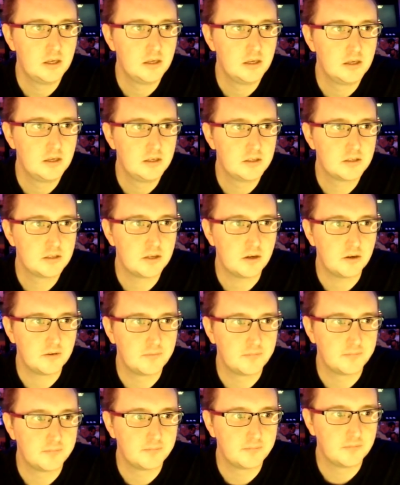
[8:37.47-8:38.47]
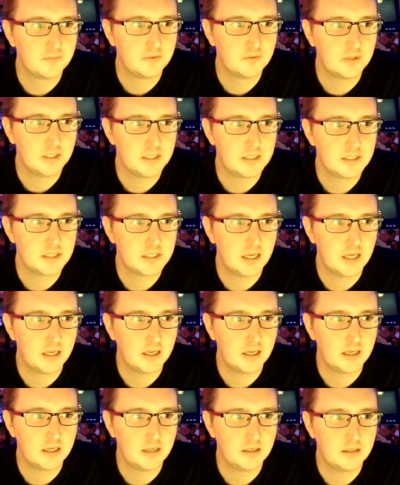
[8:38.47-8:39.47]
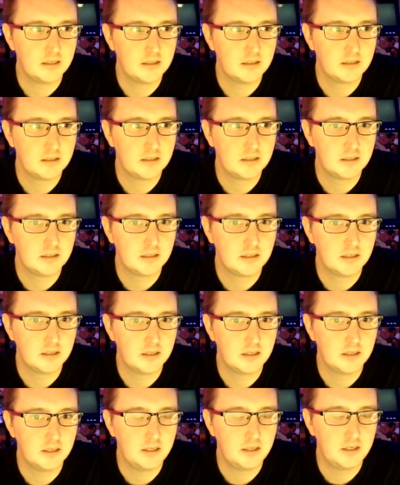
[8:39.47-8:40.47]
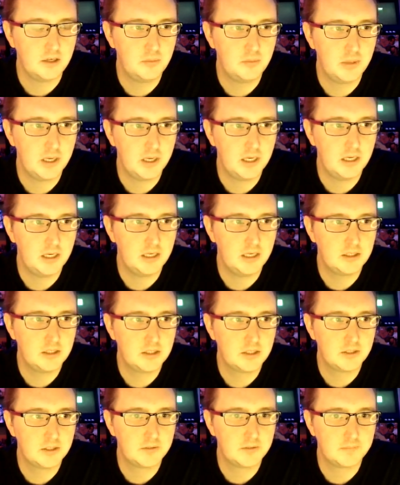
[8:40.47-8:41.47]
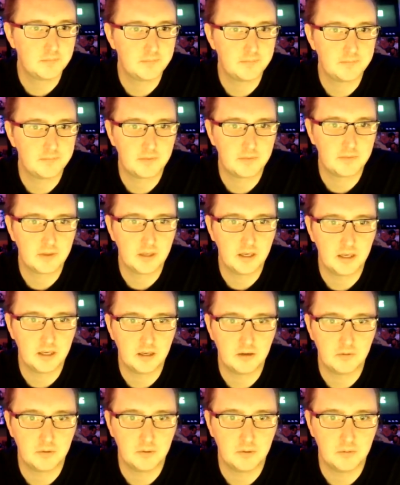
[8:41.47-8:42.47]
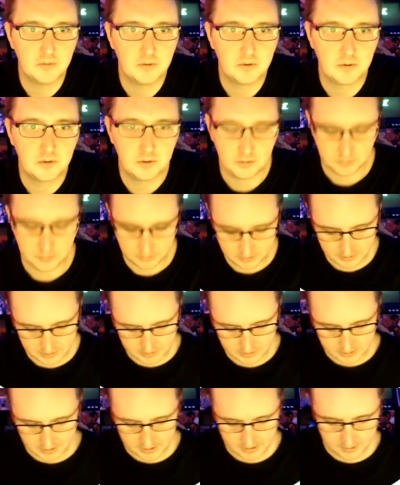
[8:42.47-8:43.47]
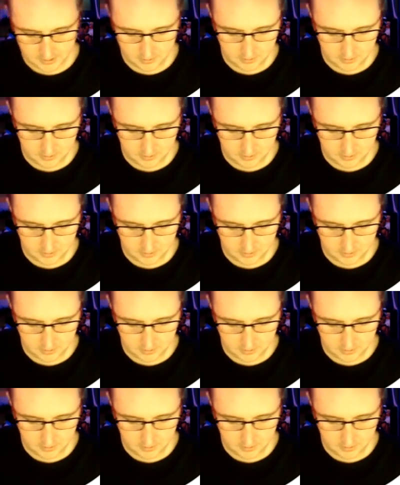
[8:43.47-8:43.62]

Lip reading: So let's add a new page, and we will call this our